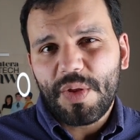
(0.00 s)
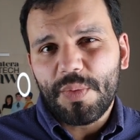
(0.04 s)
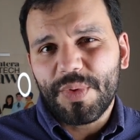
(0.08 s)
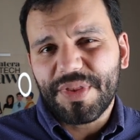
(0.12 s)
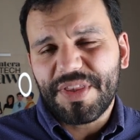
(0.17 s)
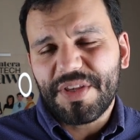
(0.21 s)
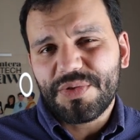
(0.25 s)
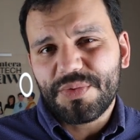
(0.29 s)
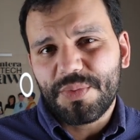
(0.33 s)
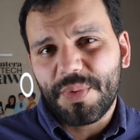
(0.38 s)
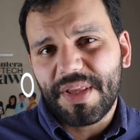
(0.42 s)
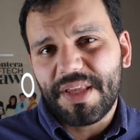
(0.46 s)

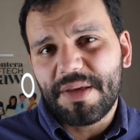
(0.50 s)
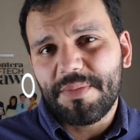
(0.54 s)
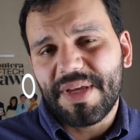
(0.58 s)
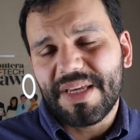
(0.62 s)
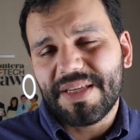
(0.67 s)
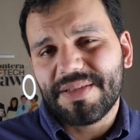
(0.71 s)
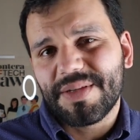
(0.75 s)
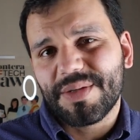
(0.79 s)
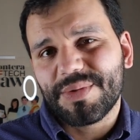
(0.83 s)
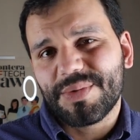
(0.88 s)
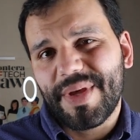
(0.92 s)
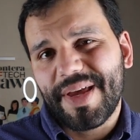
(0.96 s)
What this really
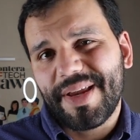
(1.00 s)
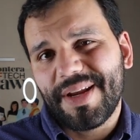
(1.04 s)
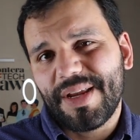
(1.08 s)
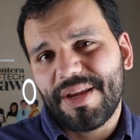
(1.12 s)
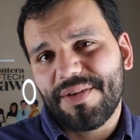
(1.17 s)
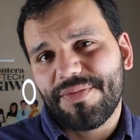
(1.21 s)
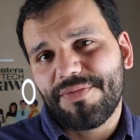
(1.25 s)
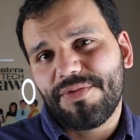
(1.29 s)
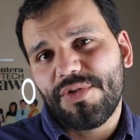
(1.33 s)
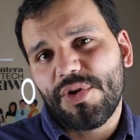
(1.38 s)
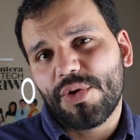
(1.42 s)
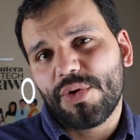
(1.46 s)
means is that
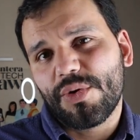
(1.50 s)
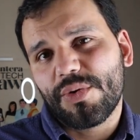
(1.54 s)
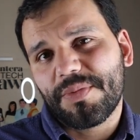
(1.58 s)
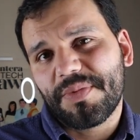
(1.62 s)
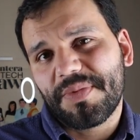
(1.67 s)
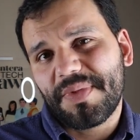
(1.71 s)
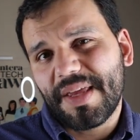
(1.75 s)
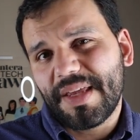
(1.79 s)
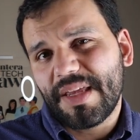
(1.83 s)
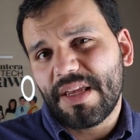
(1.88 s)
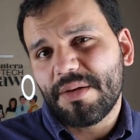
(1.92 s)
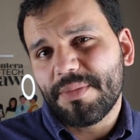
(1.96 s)
if you're
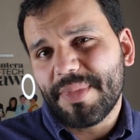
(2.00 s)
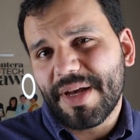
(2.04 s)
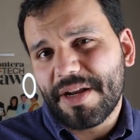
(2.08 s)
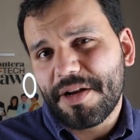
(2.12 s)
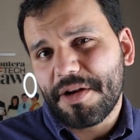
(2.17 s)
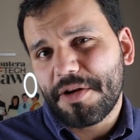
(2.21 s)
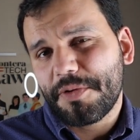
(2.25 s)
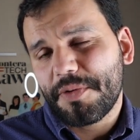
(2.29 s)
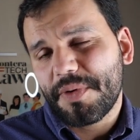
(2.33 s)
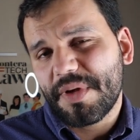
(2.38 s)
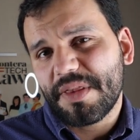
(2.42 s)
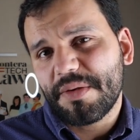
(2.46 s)
thinking
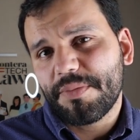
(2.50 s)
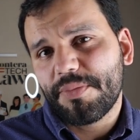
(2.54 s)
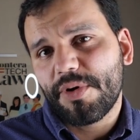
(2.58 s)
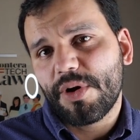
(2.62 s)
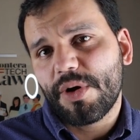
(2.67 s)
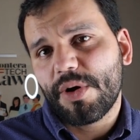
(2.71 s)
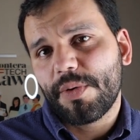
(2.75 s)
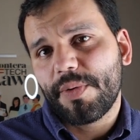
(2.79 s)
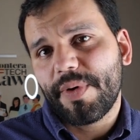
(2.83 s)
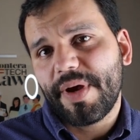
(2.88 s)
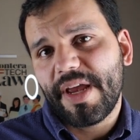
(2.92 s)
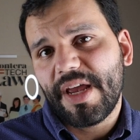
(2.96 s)
about entering the
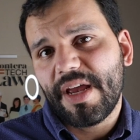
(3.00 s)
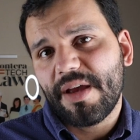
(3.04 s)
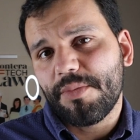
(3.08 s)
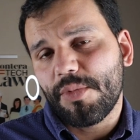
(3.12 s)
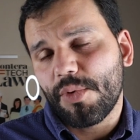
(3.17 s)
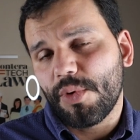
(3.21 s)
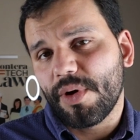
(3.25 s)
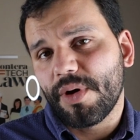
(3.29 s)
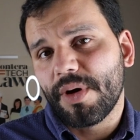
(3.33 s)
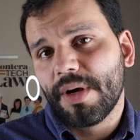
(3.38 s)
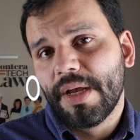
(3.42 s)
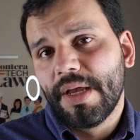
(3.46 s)
program,
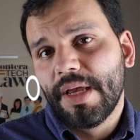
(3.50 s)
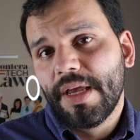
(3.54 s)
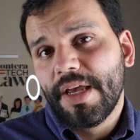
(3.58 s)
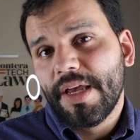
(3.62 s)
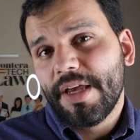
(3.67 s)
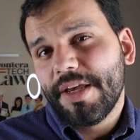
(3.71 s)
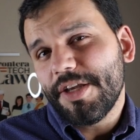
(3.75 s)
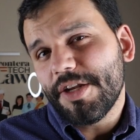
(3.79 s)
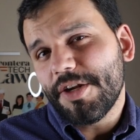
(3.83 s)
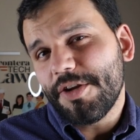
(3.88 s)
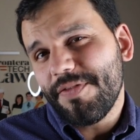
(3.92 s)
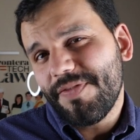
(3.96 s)
or
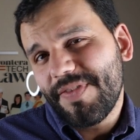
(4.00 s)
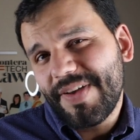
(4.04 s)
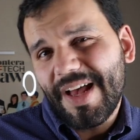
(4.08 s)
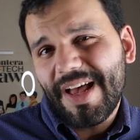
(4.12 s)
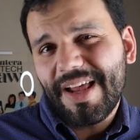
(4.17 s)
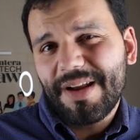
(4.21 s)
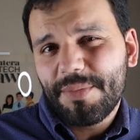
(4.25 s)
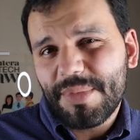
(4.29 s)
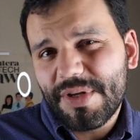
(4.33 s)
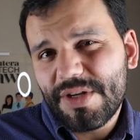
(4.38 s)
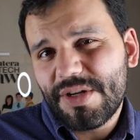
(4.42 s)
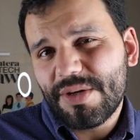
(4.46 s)
you've
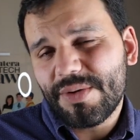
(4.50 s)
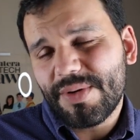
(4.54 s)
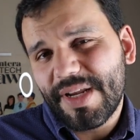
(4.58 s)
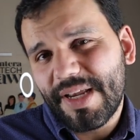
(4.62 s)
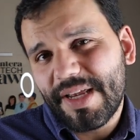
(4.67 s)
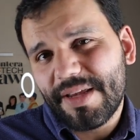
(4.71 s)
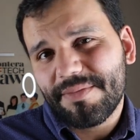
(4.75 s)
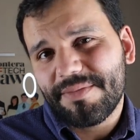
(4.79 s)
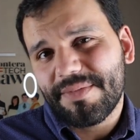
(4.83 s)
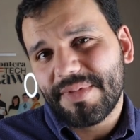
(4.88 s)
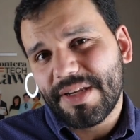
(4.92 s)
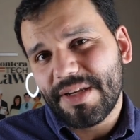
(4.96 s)
kind of been doing
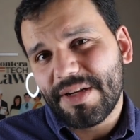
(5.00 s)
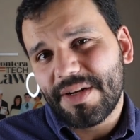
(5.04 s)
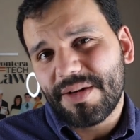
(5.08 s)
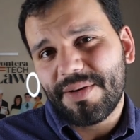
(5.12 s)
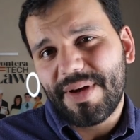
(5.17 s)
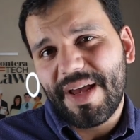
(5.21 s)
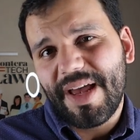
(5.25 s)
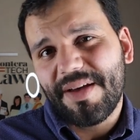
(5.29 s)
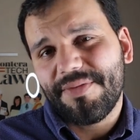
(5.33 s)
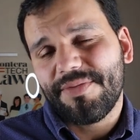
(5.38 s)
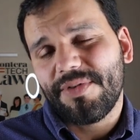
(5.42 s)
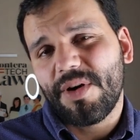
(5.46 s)
it
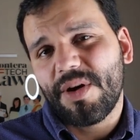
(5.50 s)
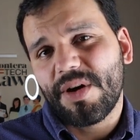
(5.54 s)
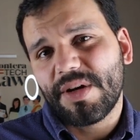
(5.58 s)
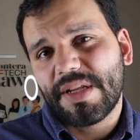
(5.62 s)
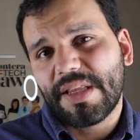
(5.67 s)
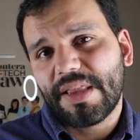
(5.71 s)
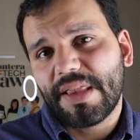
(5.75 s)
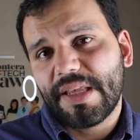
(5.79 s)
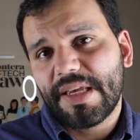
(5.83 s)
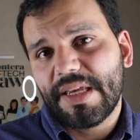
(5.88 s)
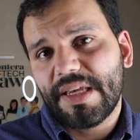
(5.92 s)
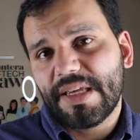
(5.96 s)

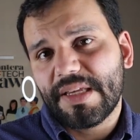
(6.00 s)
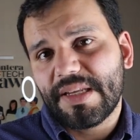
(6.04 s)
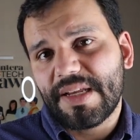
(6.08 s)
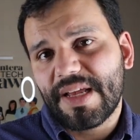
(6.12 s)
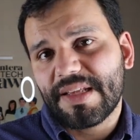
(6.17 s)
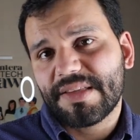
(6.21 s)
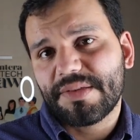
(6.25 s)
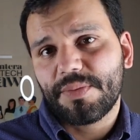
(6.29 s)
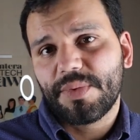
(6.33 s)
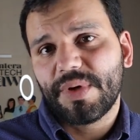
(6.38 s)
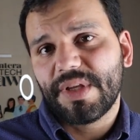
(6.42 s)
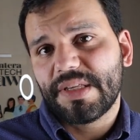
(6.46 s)
half-heartedly and
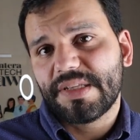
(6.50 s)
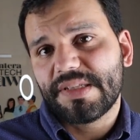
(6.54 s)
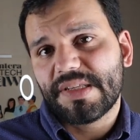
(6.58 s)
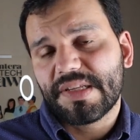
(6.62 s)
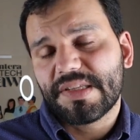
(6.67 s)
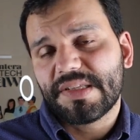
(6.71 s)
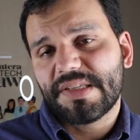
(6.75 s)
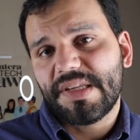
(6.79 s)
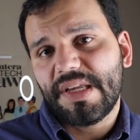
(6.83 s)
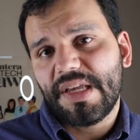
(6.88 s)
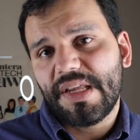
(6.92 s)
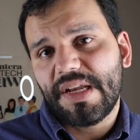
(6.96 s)
not really
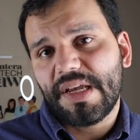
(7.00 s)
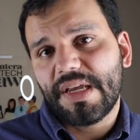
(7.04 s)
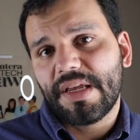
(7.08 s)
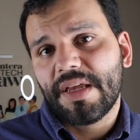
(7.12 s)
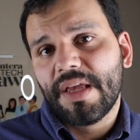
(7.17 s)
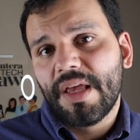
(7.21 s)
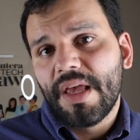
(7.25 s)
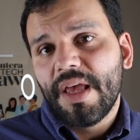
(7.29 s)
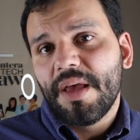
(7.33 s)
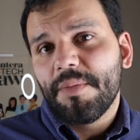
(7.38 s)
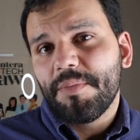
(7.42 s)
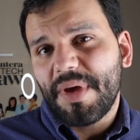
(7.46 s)
succeeding,
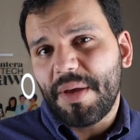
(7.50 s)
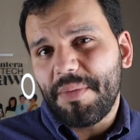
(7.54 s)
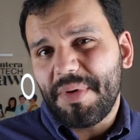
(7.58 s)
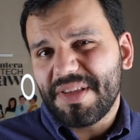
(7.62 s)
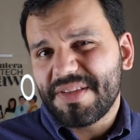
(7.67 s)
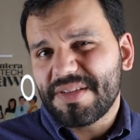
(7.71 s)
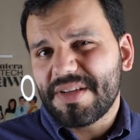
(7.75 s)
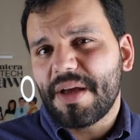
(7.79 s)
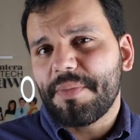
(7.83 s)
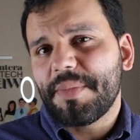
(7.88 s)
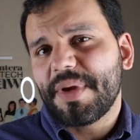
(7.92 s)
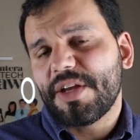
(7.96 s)
maybe
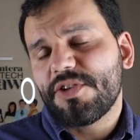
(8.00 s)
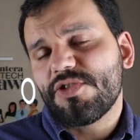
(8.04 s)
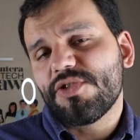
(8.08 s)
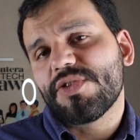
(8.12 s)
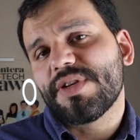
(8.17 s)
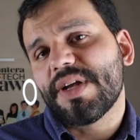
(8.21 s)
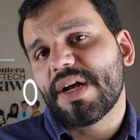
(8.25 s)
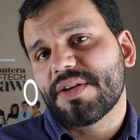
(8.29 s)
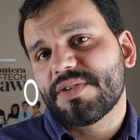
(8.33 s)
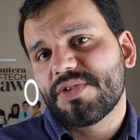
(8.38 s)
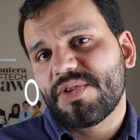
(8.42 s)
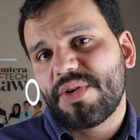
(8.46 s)
it's time to get
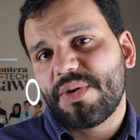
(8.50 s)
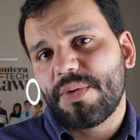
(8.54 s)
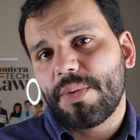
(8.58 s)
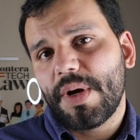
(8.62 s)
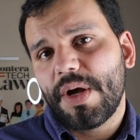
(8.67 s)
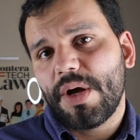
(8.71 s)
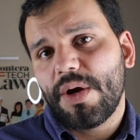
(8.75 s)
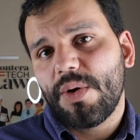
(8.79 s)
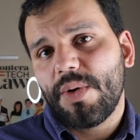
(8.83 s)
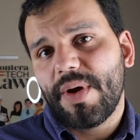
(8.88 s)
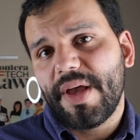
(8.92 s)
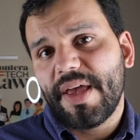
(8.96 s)
your ducks in a
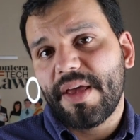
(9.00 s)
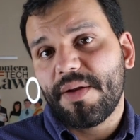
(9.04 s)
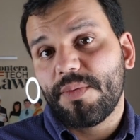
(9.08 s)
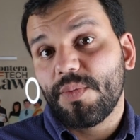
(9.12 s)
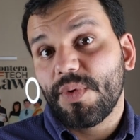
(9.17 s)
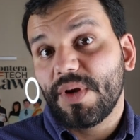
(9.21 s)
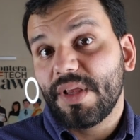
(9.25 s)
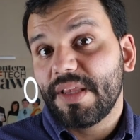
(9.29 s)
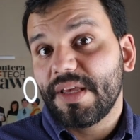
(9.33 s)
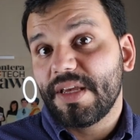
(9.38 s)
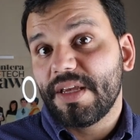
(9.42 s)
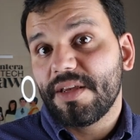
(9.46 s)
row and
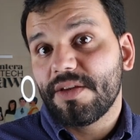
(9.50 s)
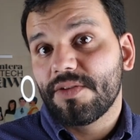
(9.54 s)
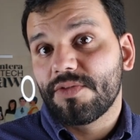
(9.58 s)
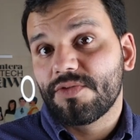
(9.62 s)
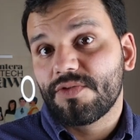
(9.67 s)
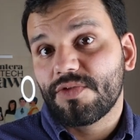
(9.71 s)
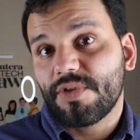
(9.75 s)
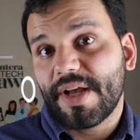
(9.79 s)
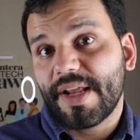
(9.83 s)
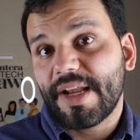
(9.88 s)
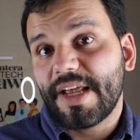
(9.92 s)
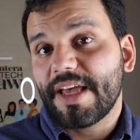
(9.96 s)
really
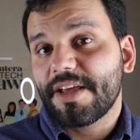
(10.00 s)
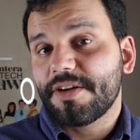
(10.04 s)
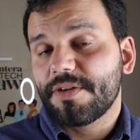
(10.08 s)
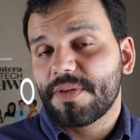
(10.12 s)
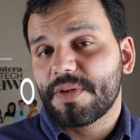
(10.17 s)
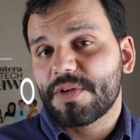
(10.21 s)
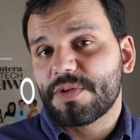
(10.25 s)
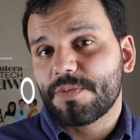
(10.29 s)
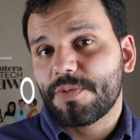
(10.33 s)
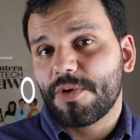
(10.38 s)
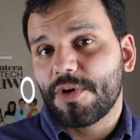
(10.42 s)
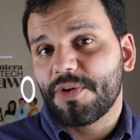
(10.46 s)
try to enter
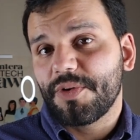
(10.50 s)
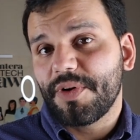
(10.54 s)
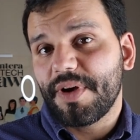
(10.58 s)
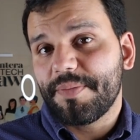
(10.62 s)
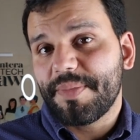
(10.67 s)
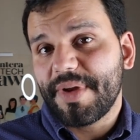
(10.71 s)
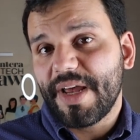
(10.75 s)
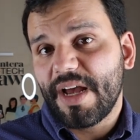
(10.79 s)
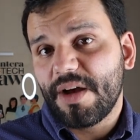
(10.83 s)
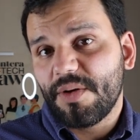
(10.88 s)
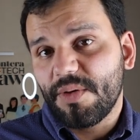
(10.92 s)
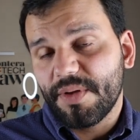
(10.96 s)
this
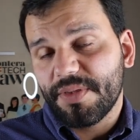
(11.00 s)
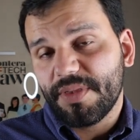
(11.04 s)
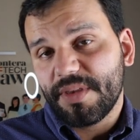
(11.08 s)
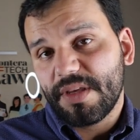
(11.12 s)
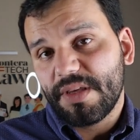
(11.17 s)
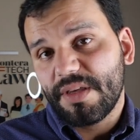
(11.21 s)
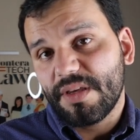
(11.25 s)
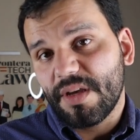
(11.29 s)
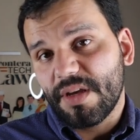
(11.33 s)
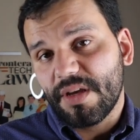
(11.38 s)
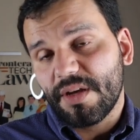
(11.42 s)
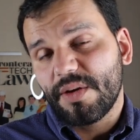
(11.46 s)
program now on
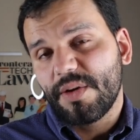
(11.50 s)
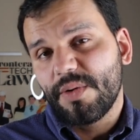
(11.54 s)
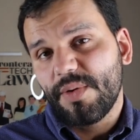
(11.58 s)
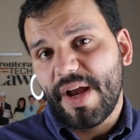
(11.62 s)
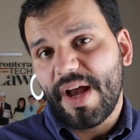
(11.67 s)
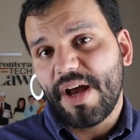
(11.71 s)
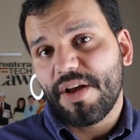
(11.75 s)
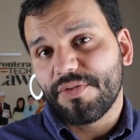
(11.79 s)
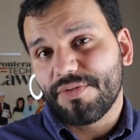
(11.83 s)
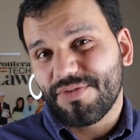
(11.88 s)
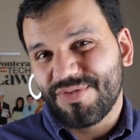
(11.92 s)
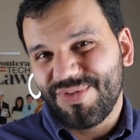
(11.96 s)
the
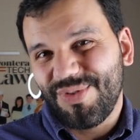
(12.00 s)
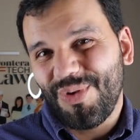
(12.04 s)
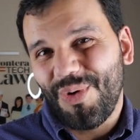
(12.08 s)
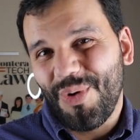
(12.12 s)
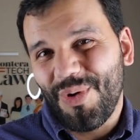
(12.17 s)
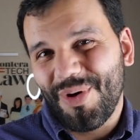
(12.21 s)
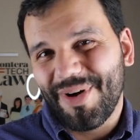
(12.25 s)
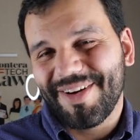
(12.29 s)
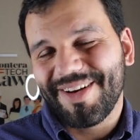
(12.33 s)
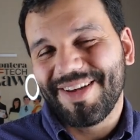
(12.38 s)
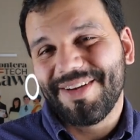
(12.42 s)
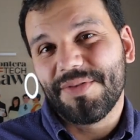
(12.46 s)
ground
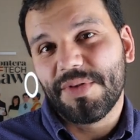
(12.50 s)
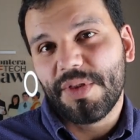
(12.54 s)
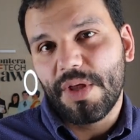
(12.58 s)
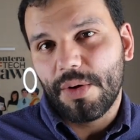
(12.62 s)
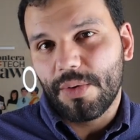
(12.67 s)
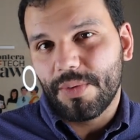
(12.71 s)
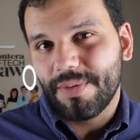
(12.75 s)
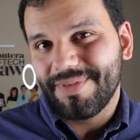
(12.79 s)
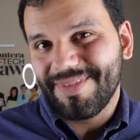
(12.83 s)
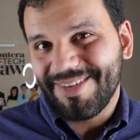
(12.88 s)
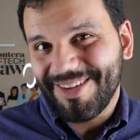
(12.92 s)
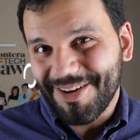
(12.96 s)
floor, even
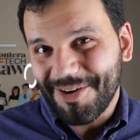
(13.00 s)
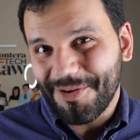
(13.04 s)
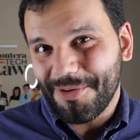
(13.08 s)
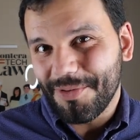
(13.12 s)
though